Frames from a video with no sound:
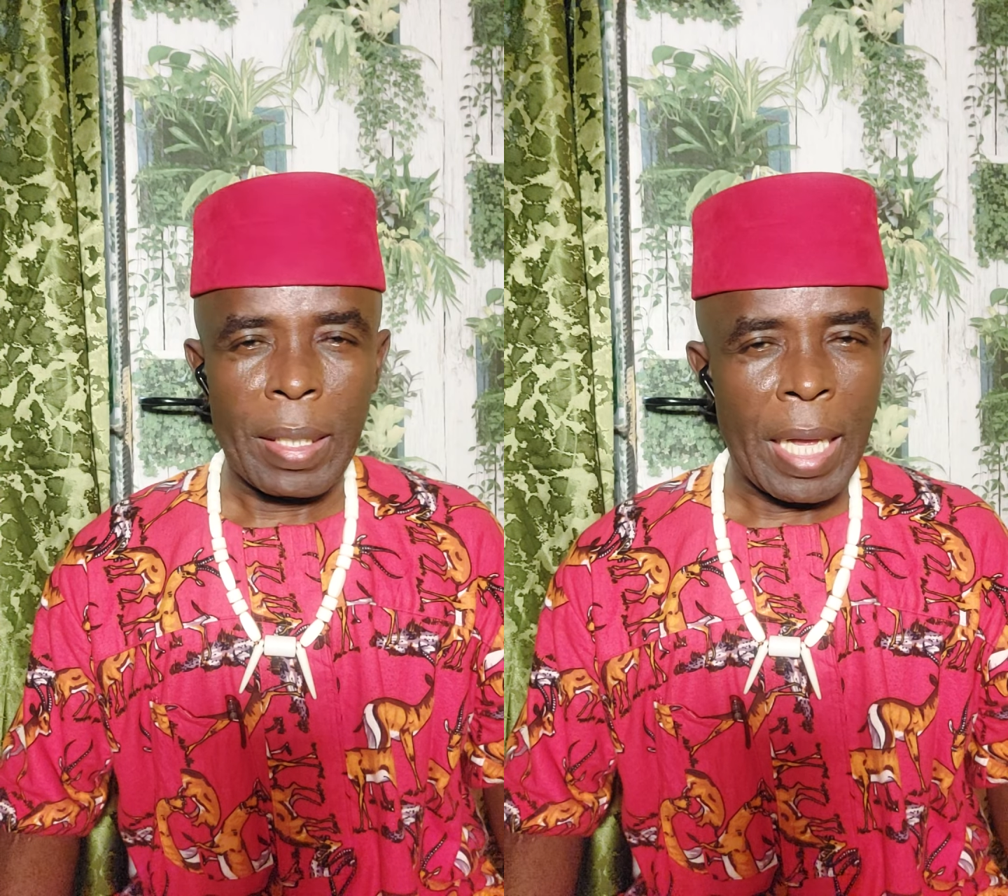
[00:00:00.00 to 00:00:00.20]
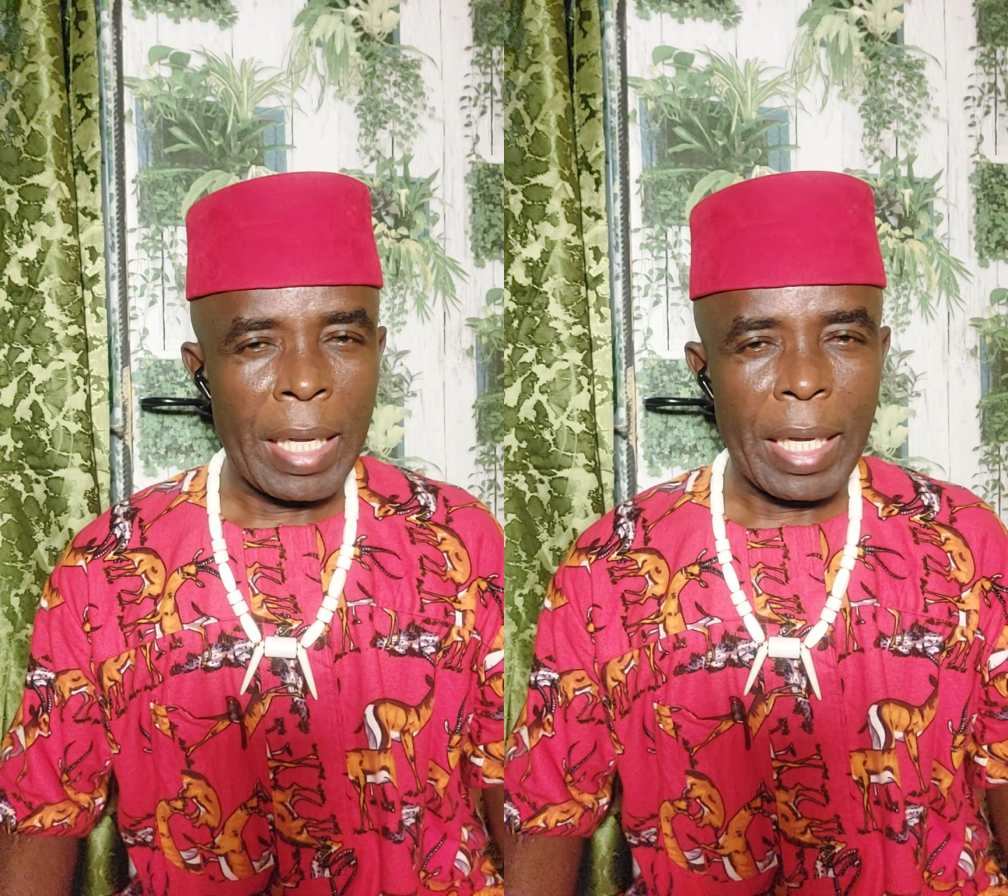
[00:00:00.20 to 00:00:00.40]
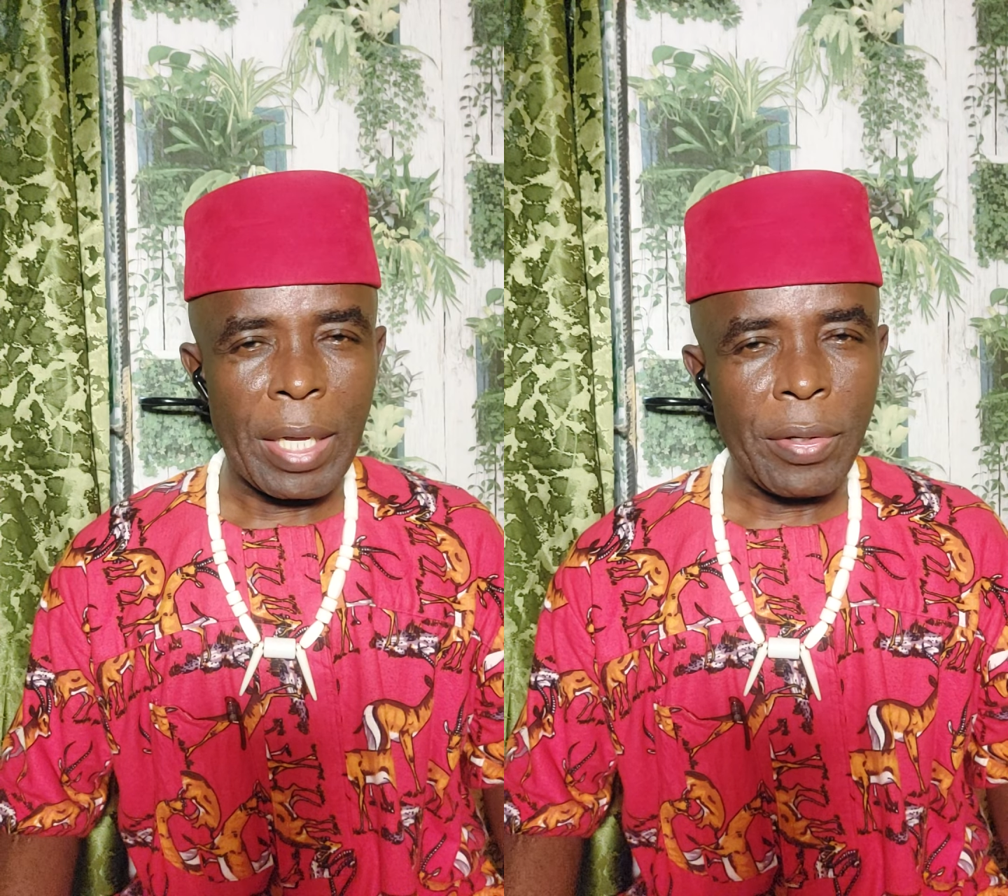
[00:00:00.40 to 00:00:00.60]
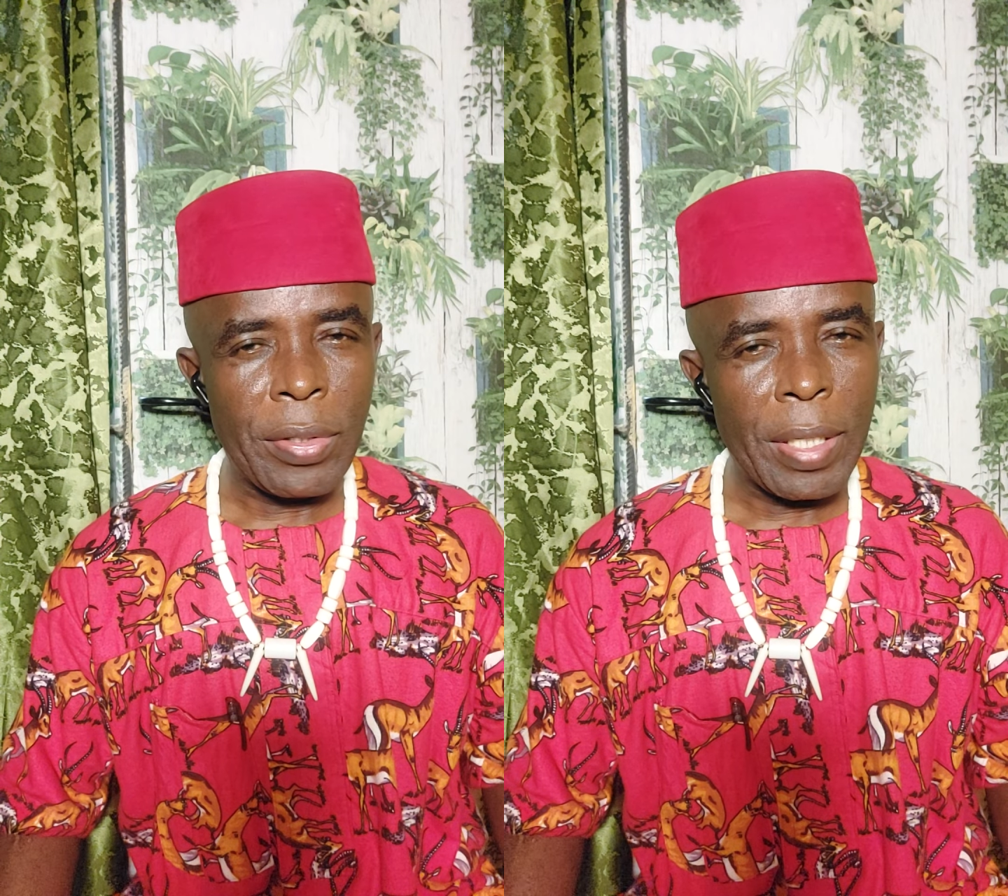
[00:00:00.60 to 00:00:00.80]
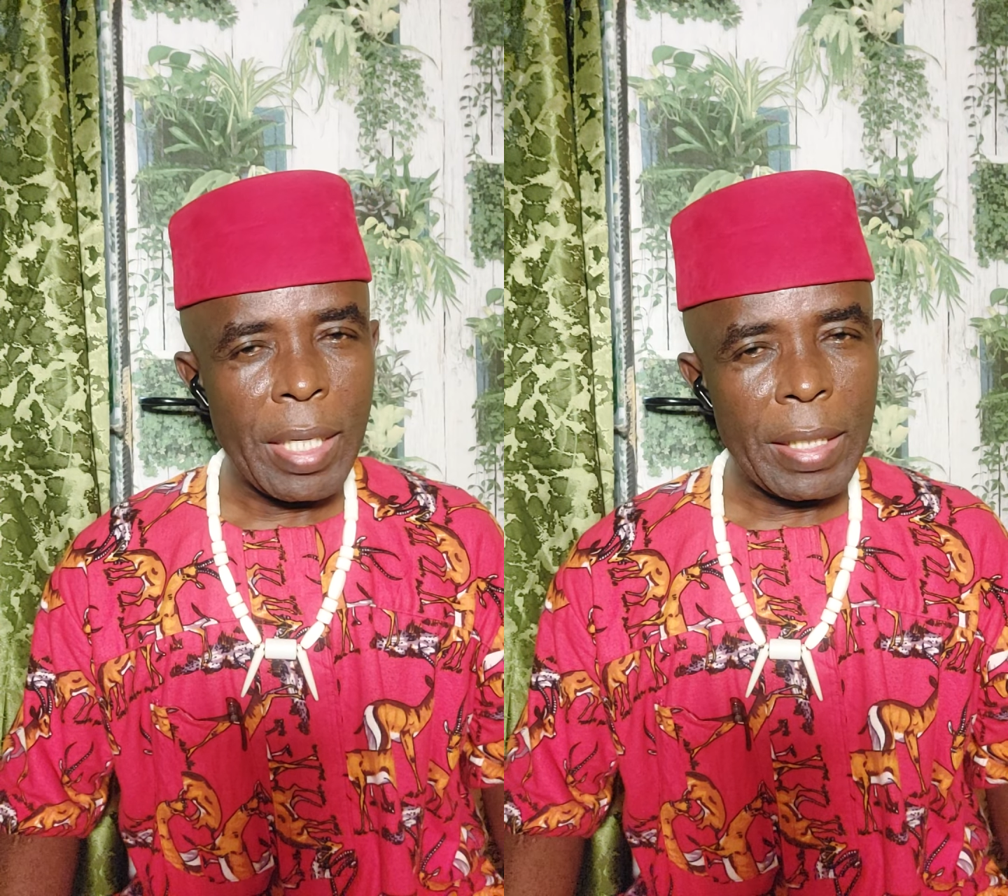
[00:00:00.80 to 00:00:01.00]
like I
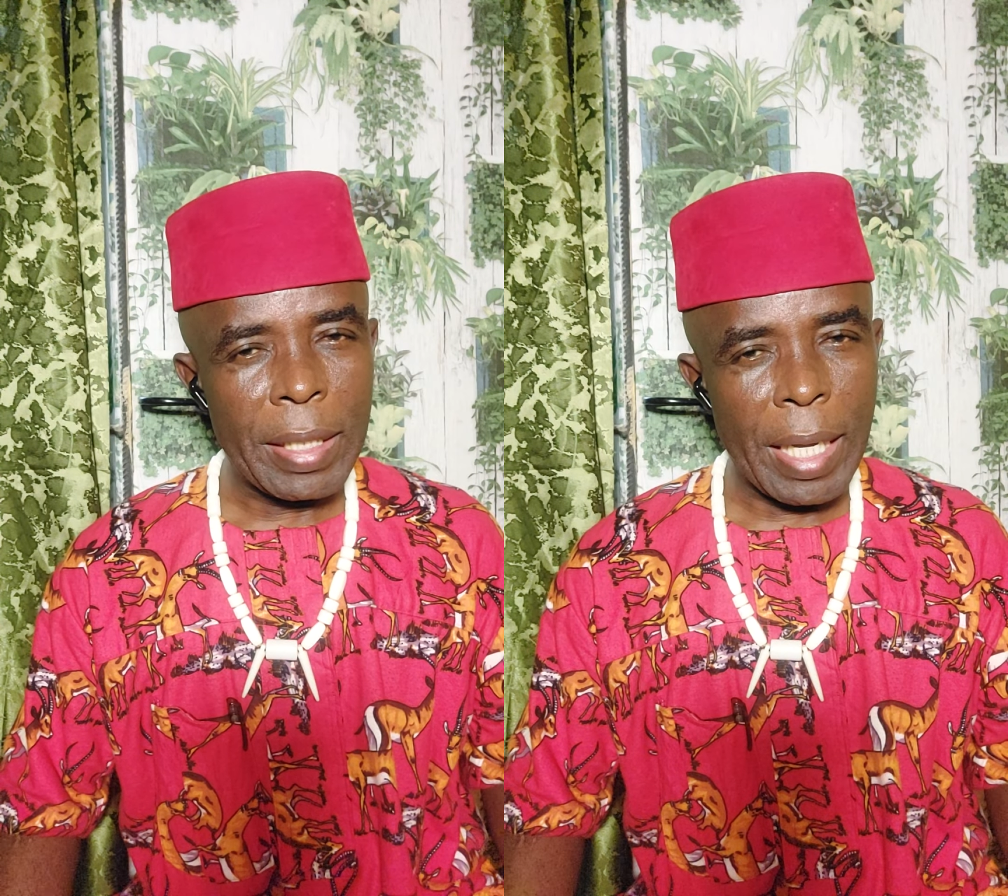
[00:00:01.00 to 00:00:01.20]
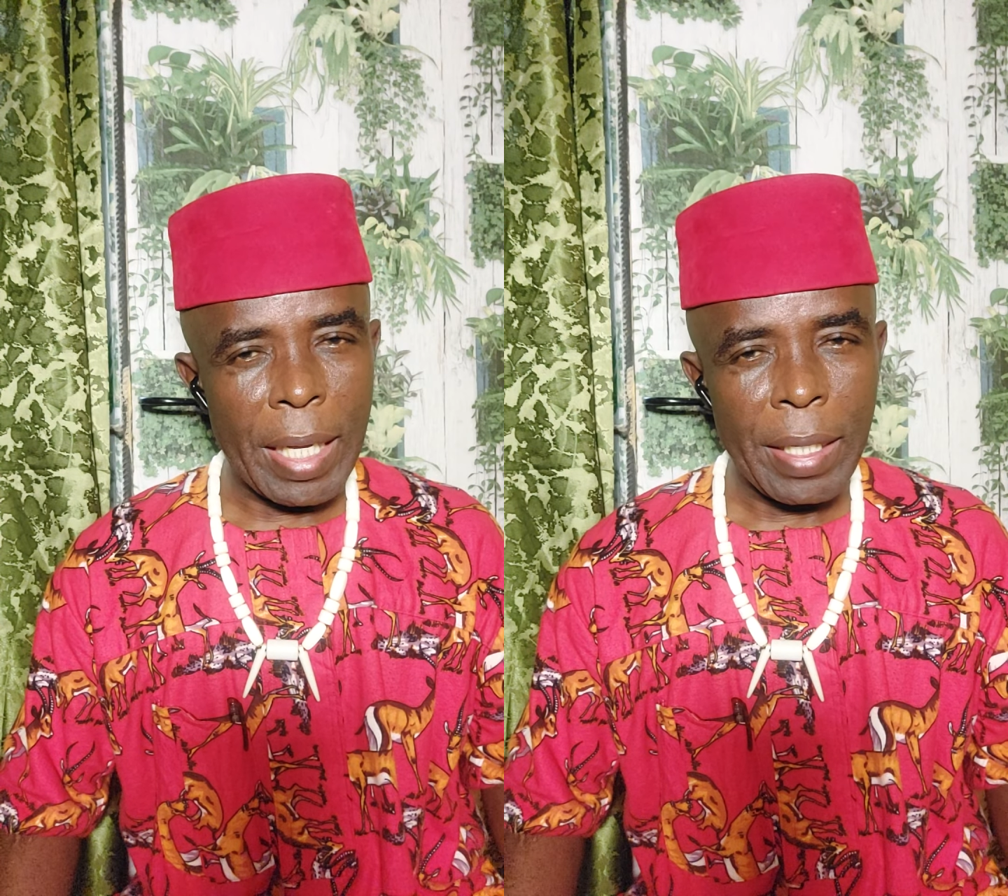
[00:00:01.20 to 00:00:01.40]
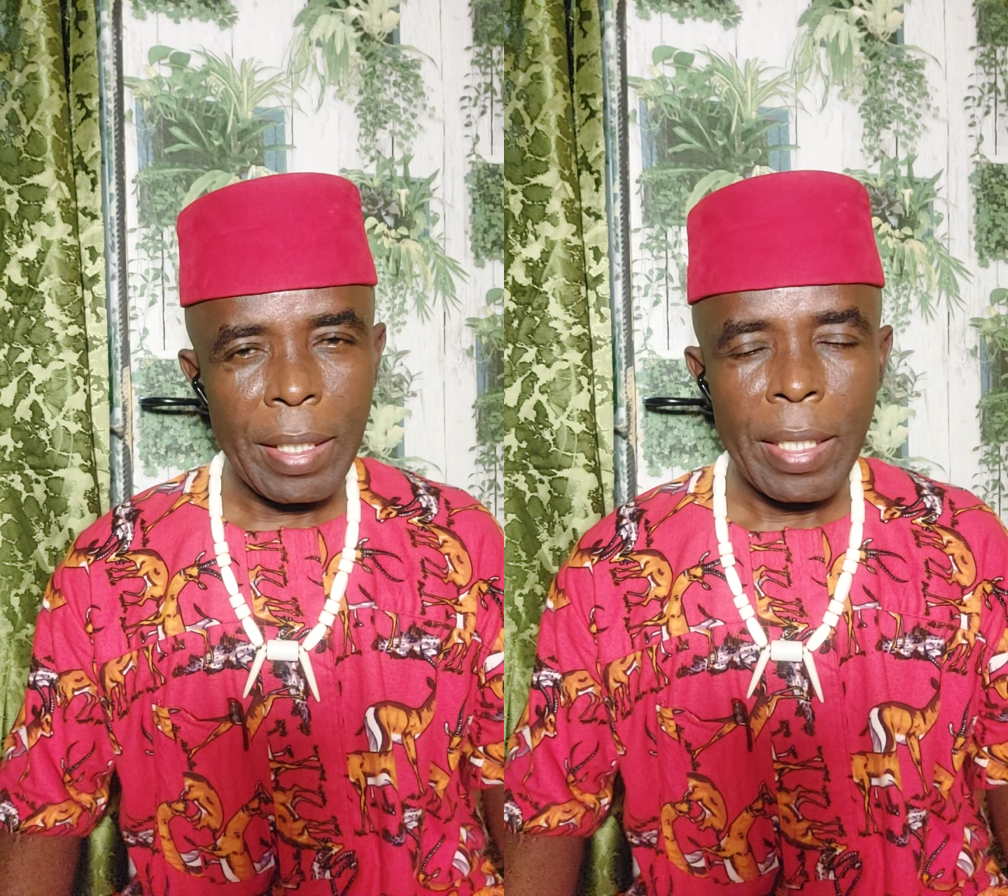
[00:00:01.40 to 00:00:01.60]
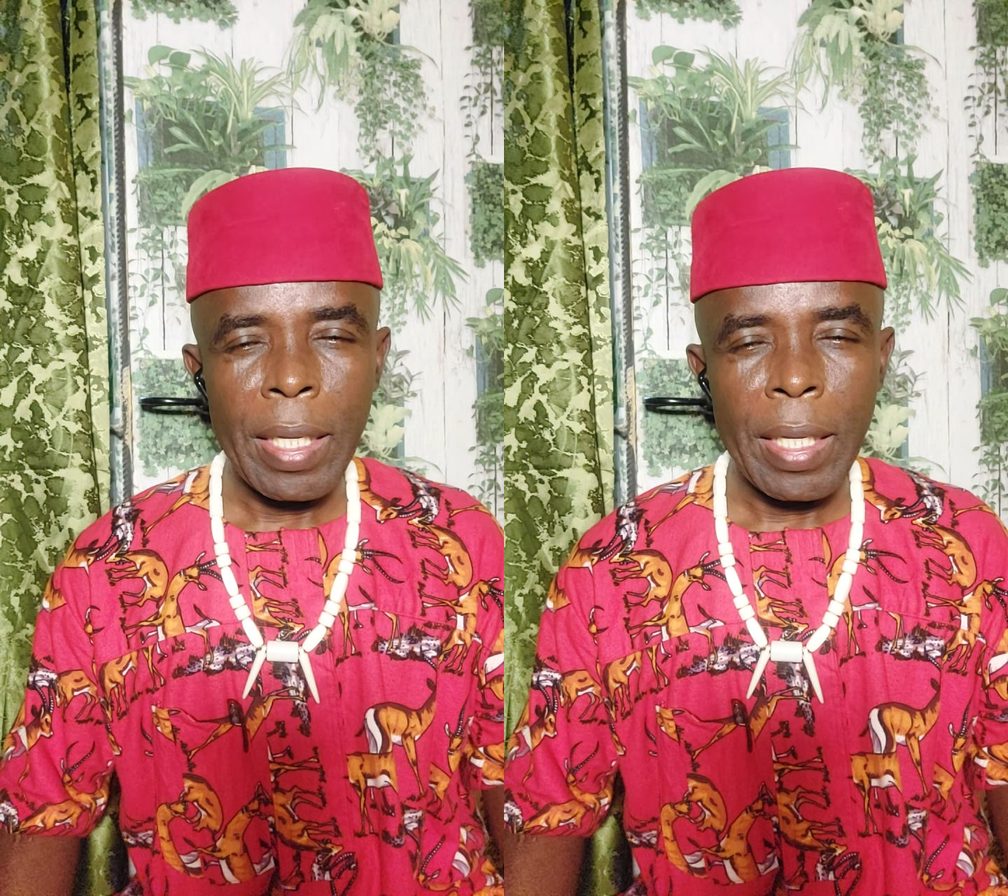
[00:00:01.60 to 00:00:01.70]
usually say,